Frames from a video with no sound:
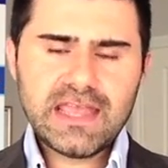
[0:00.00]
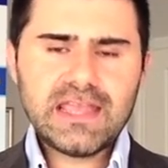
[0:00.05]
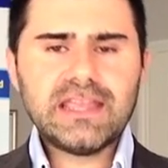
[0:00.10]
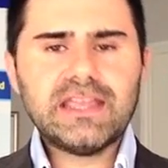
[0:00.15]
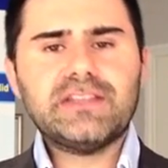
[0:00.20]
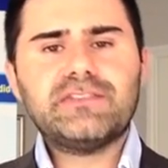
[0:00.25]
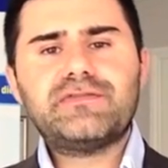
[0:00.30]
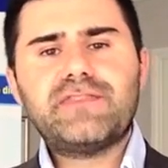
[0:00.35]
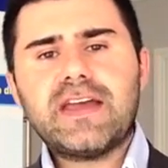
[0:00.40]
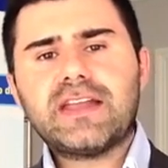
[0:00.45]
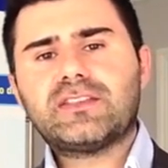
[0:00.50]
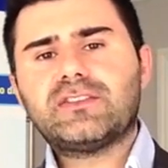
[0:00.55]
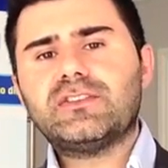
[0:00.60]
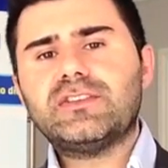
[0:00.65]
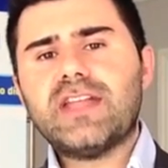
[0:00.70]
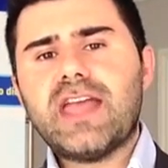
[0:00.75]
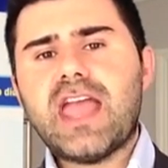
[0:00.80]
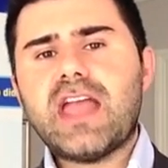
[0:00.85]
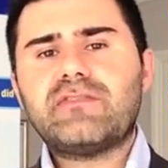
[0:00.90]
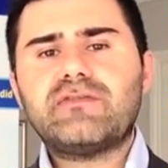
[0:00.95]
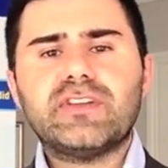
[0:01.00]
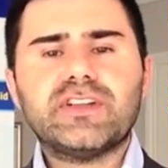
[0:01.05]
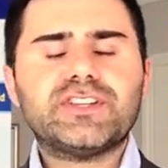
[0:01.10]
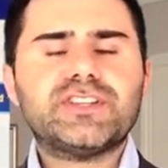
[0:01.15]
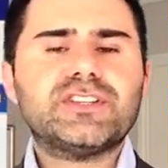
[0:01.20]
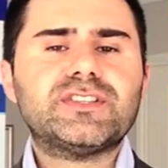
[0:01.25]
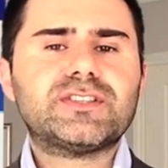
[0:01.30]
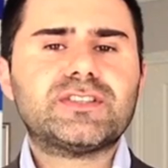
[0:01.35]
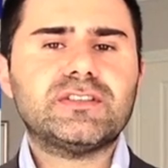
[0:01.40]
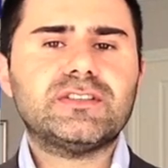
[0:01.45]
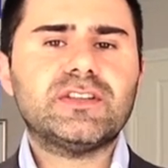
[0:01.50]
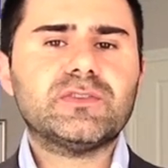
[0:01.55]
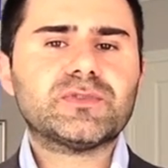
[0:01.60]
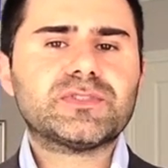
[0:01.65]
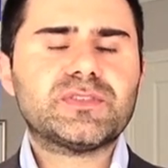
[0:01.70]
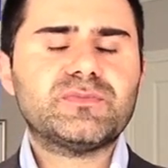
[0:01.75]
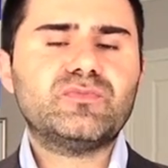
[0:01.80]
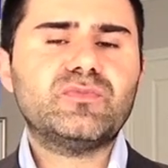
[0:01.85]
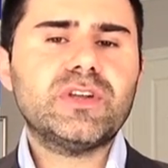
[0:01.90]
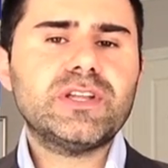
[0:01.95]
In fact, on average, there was
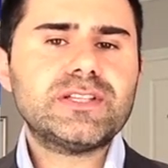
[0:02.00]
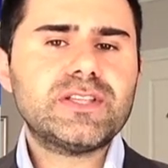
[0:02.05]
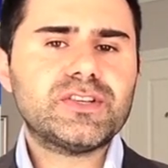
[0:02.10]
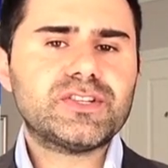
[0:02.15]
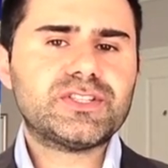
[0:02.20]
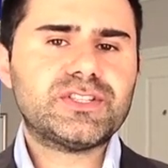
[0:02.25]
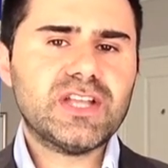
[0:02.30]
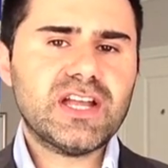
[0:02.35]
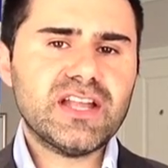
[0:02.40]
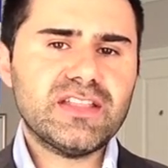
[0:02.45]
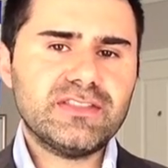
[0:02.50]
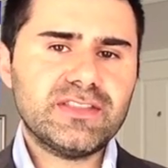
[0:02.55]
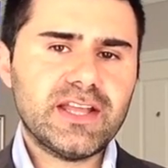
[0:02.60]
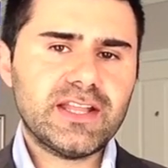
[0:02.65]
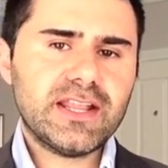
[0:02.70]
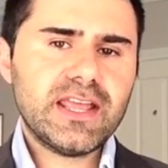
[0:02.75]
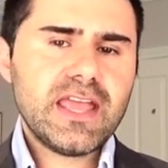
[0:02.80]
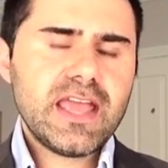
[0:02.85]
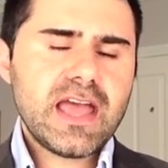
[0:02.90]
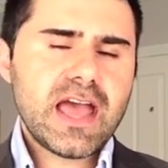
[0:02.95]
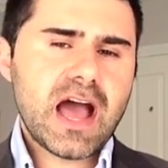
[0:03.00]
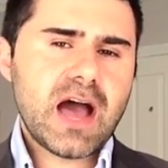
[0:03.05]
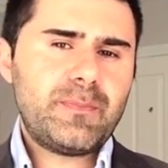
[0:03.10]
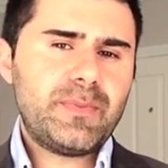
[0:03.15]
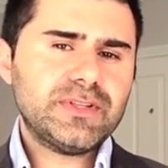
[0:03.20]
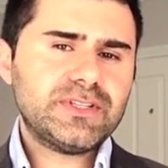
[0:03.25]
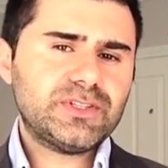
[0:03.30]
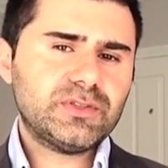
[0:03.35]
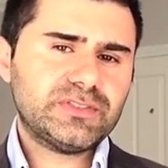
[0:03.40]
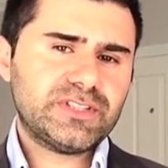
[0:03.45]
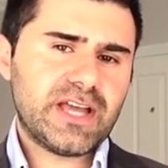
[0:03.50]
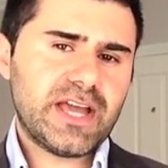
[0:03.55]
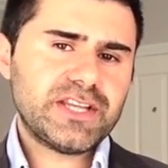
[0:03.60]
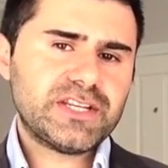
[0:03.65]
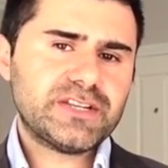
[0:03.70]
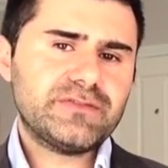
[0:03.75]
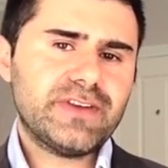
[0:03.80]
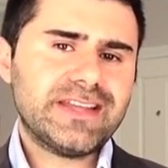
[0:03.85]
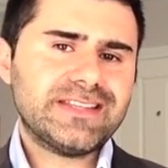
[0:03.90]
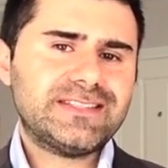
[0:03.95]
some research done that up until the age
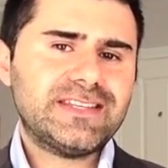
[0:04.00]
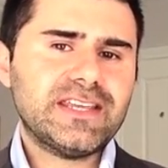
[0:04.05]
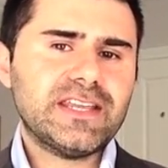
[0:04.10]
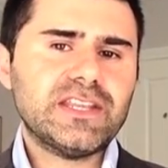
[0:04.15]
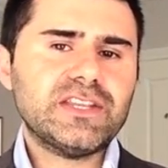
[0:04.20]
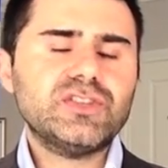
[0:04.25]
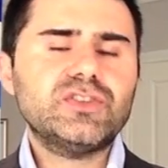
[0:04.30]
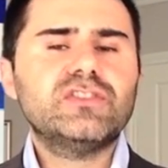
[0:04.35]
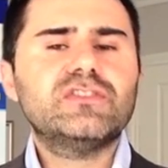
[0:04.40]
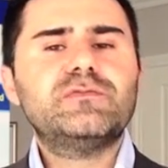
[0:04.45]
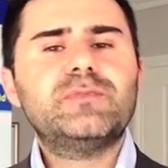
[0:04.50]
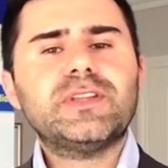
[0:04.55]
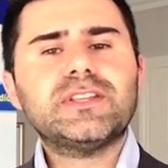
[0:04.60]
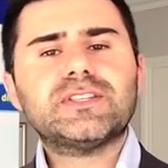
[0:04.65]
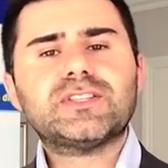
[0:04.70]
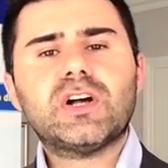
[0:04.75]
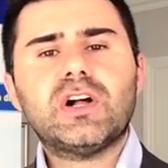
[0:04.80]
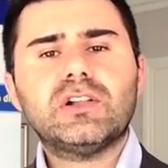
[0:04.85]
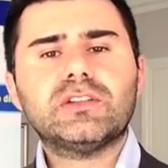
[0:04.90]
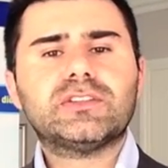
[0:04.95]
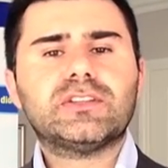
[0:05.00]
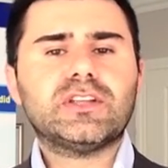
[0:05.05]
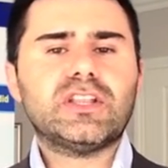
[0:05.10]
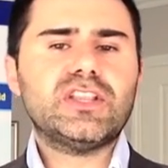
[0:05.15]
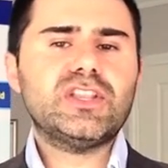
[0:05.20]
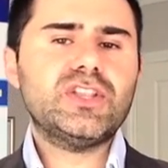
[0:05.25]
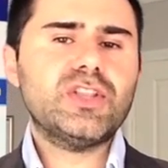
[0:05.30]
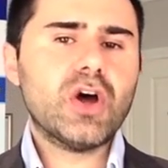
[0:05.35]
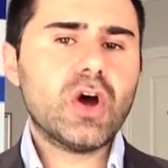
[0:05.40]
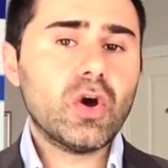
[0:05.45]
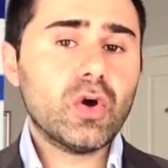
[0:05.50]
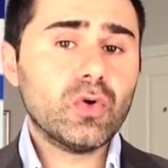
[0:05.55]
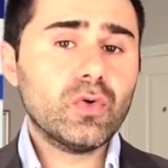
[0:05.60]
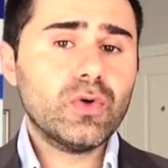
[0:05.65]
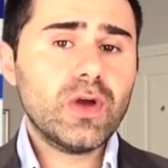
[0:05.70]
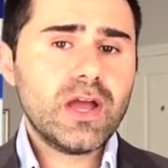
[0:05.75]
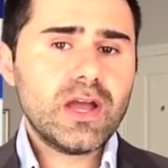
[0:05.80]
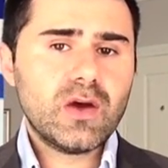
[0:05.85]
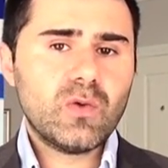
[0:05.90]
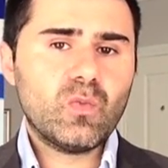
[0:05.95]
of 18, you've been told no
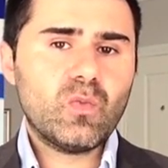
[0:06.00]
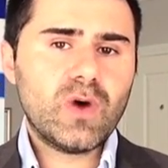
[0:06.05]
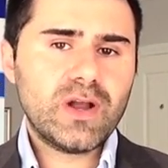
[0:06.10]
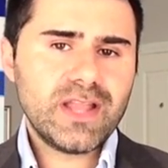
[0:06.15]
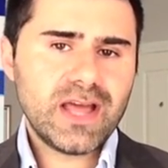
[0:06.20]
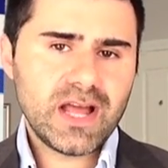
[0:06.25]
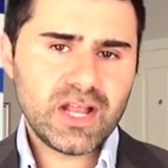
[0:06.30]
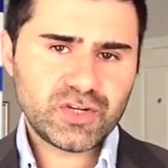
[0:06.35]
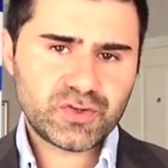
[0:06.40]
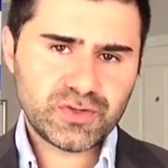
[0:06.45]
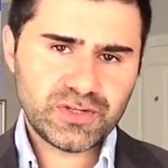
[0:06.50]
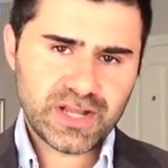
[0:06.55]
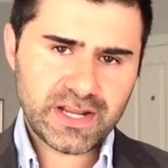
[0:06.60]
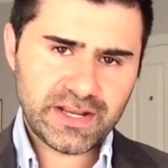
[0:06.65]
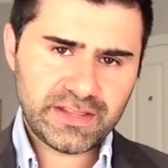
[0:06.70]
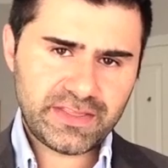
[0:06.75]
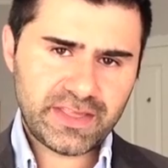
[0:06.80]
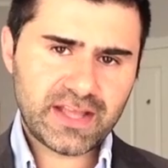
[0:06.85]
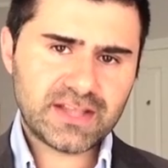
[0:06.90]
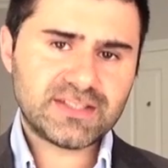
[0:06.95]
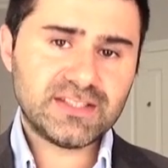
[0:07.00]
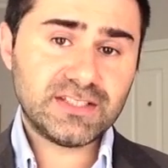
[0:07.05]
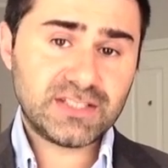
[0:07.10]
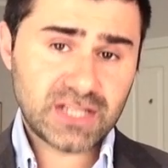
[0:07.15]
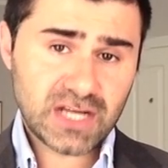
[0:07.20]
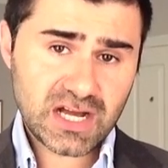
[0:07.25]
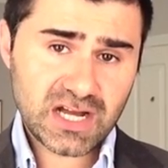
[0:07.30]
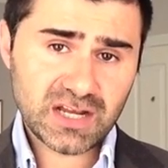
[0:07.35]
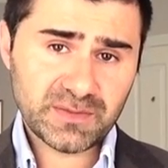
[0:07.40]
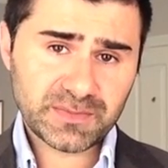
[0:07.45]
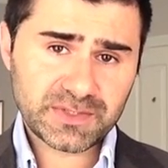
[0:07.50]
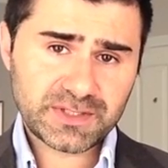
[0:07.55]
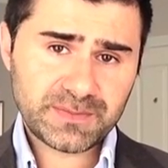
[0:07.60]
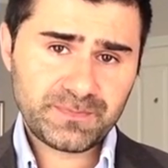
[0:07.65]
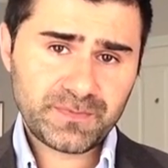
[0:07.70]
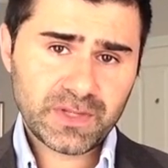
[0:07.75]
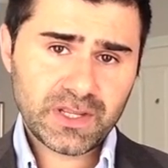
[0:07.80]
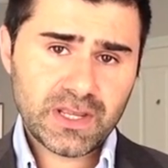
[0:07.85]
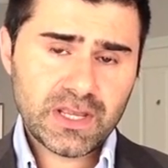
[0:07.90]
180,000 times.